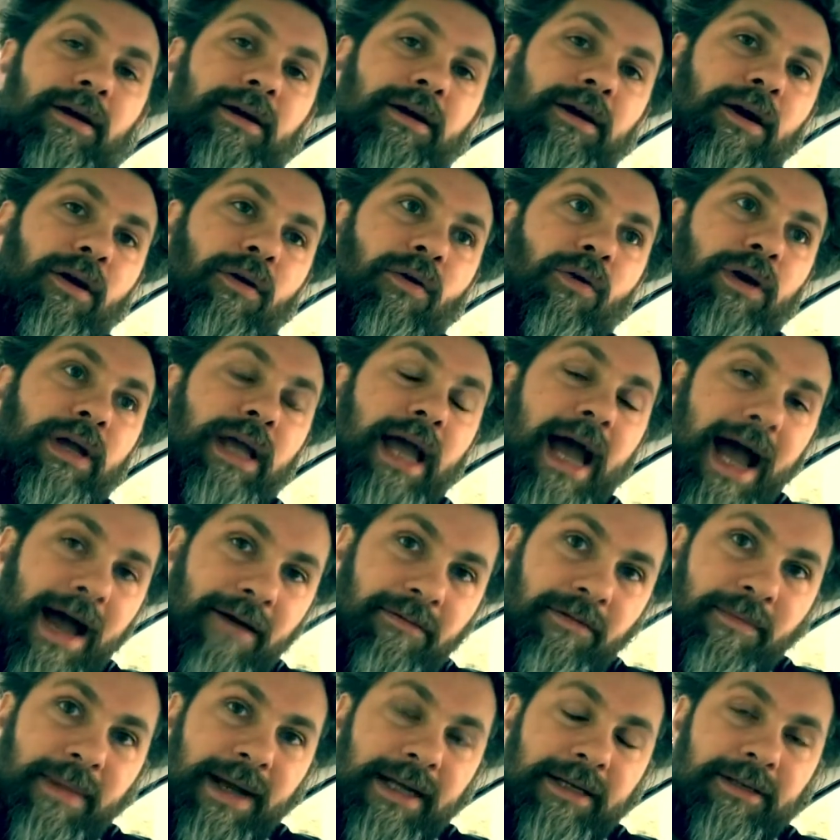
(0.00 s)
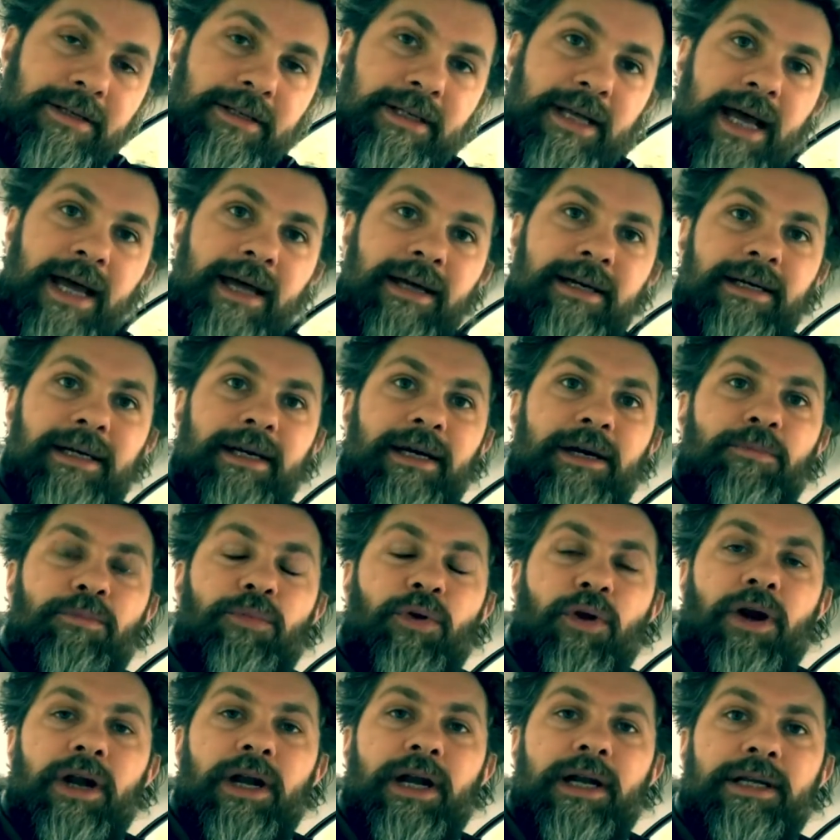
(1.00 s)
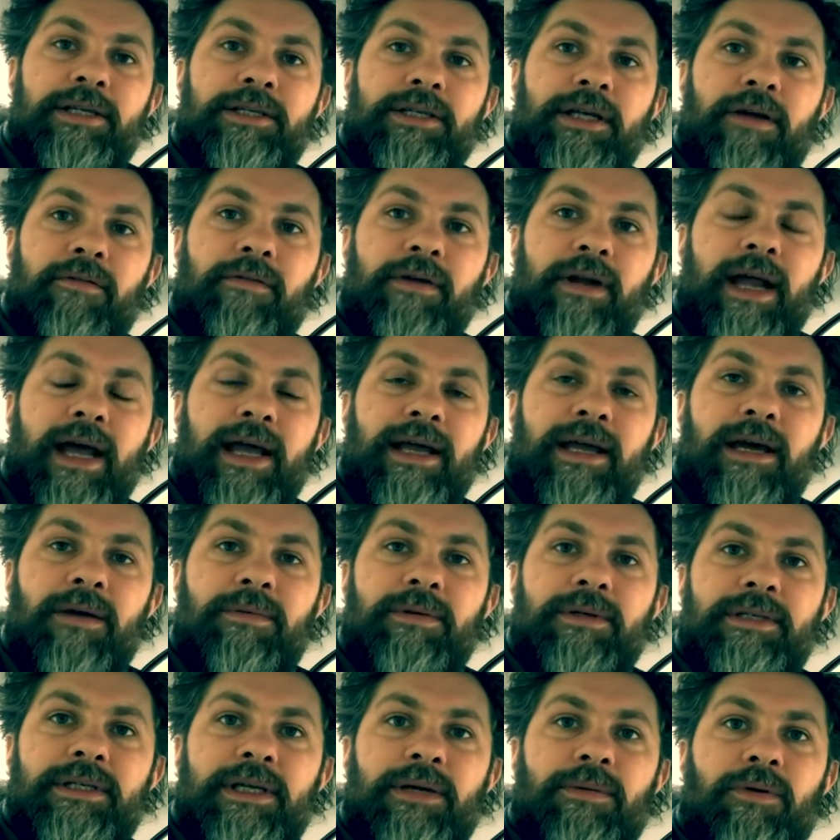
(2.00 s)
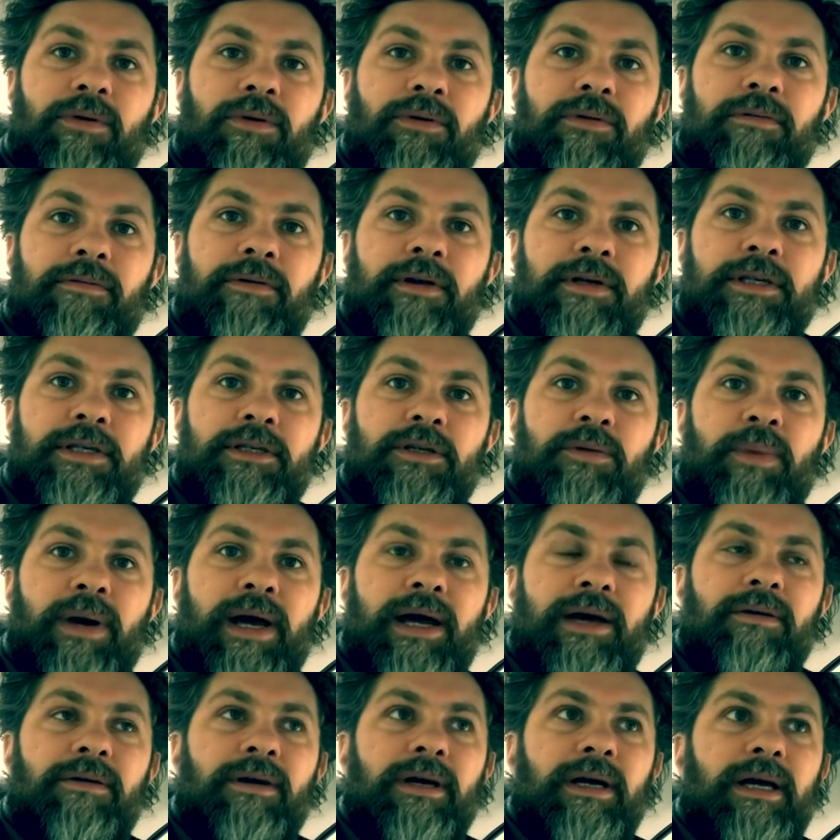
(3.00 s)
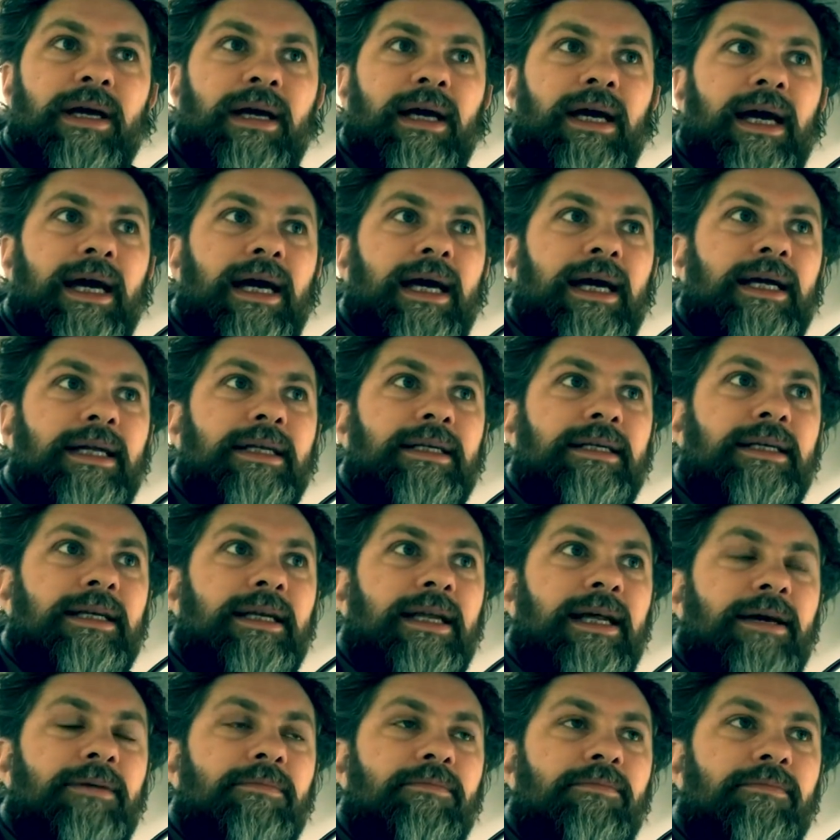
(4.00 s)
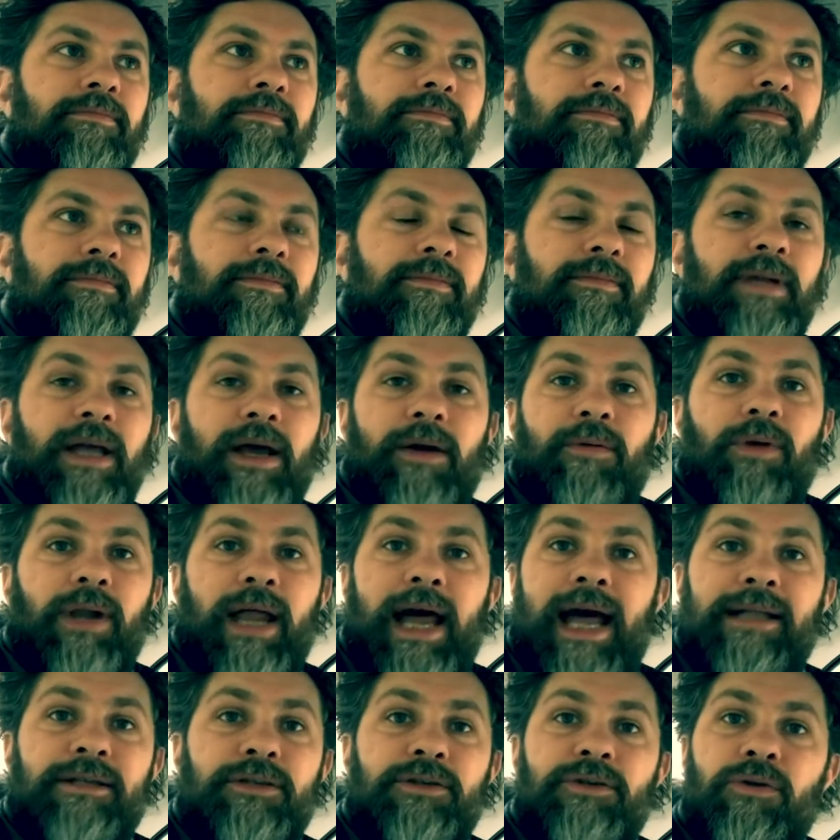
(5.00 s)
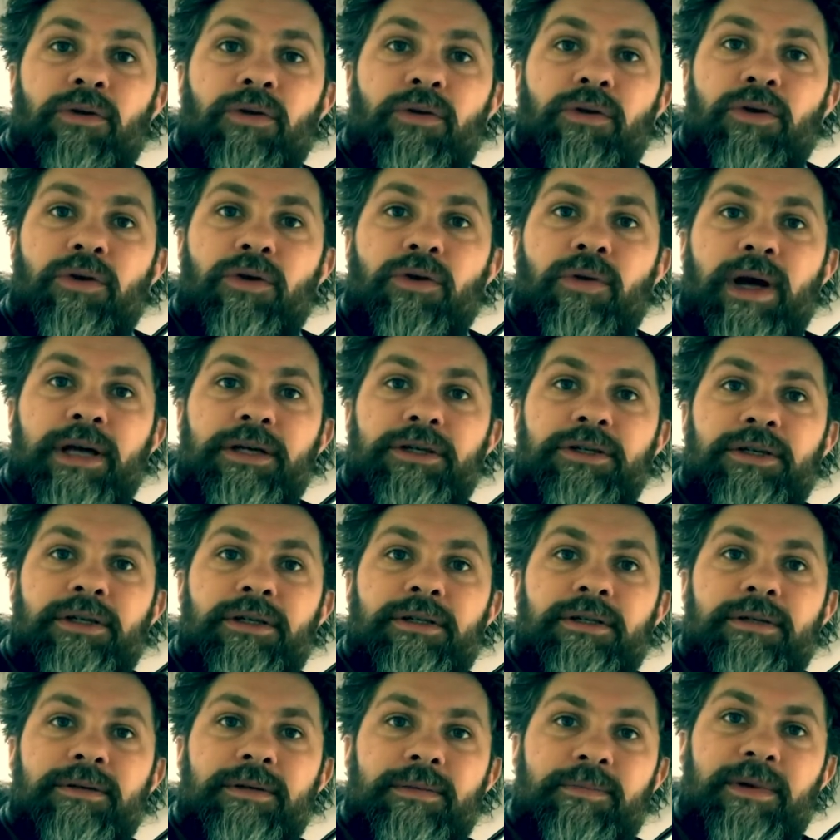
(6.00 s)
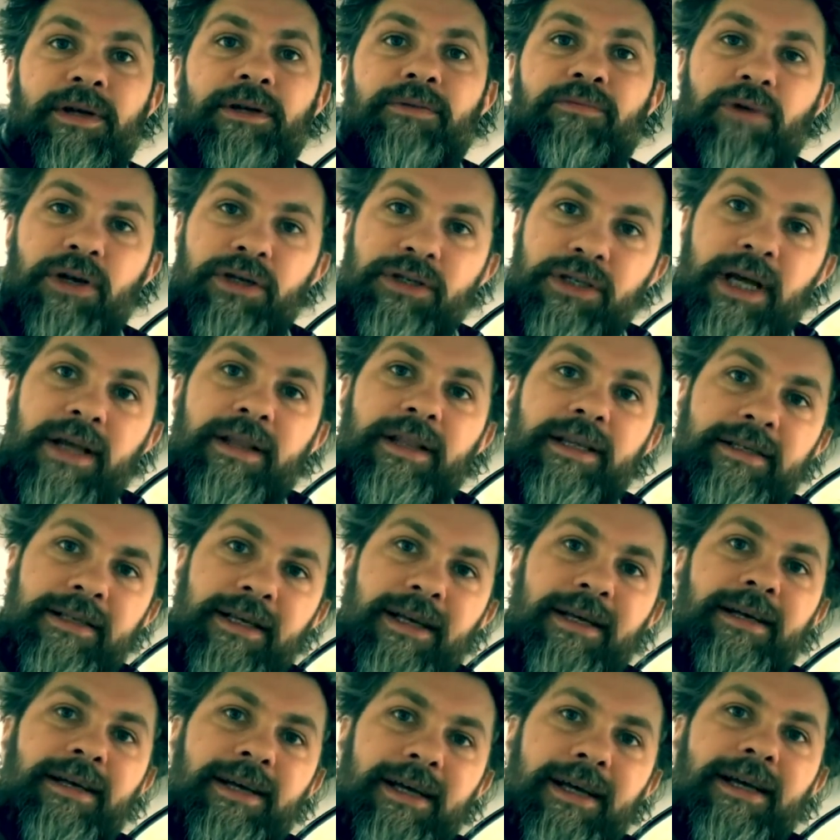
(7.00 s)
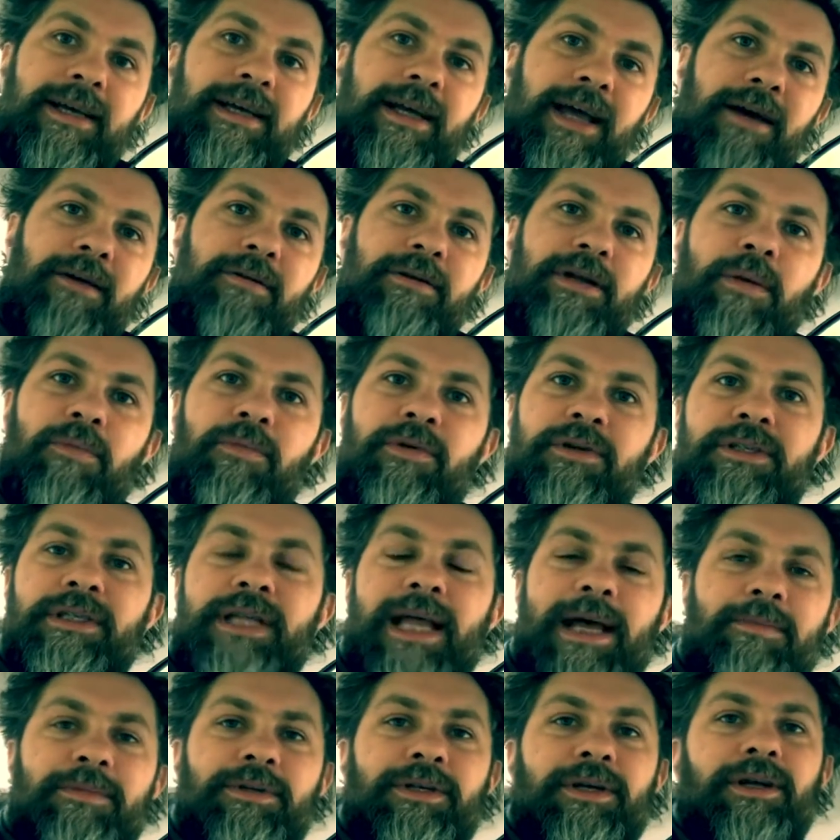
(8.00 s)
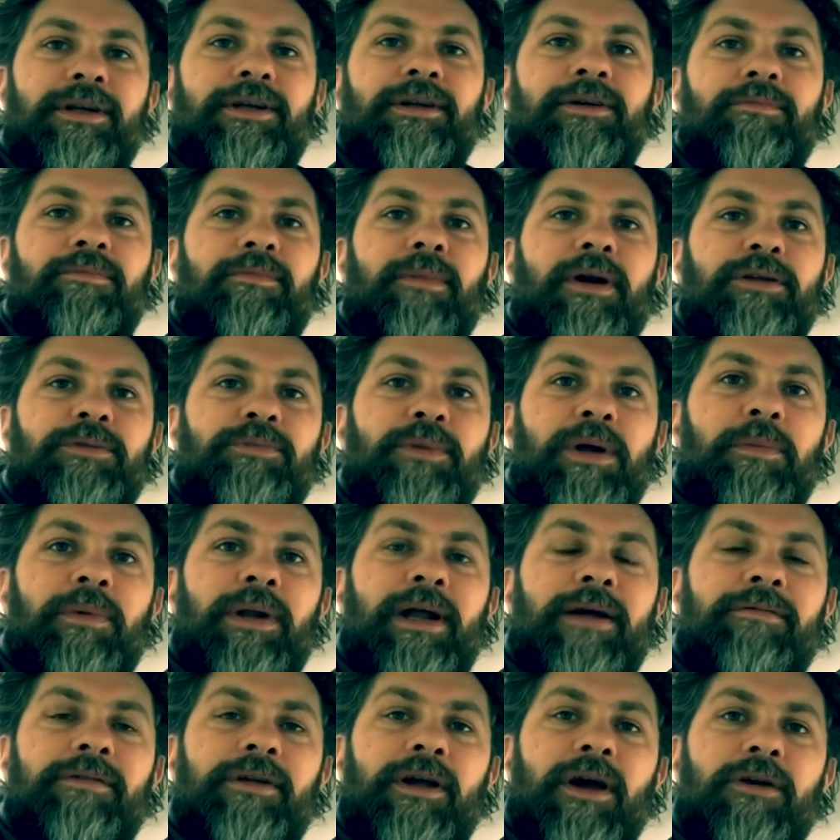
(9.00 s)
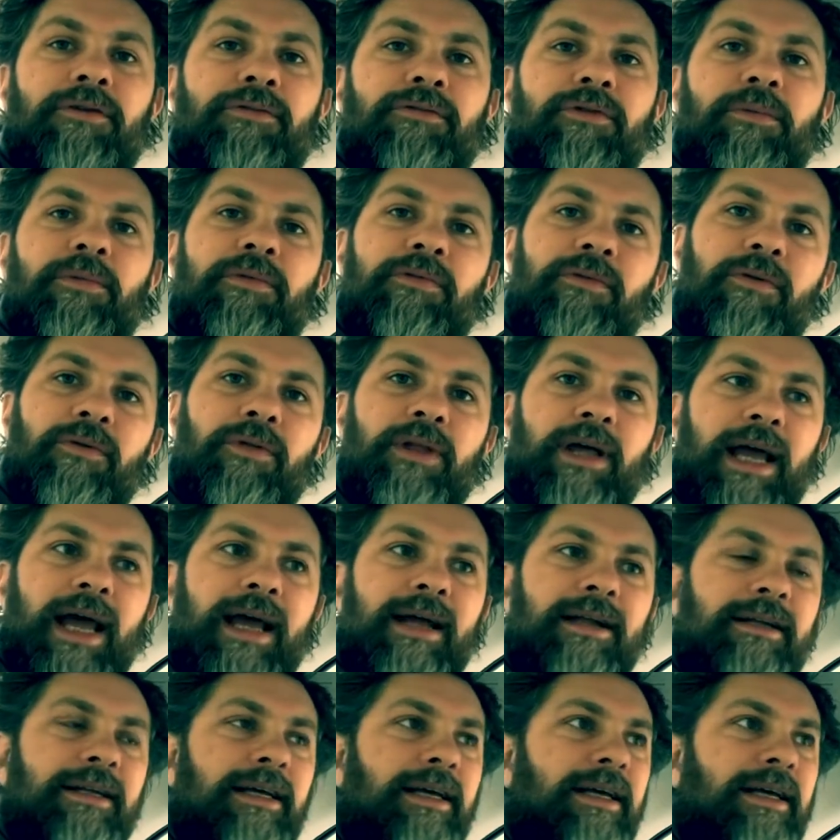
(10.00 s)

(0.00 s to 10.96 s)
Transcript: or you haven't met us yet, book on a discovery day, come and see what all the fuss is about. And we'll answer all your questions. We appreciate there's a number of steps that most people have to go through before they get